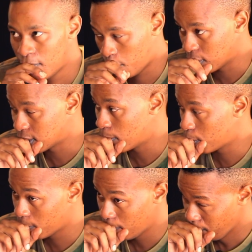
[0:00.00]
For
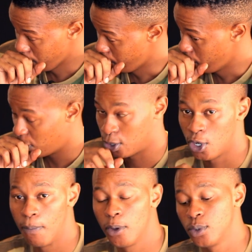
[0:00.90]
example, the
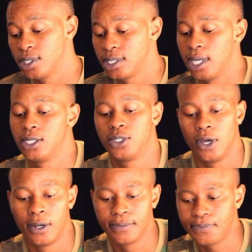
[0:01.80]
topic we just touched
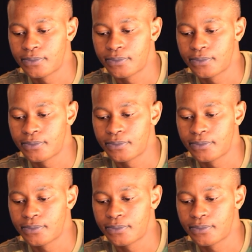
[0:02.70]
on.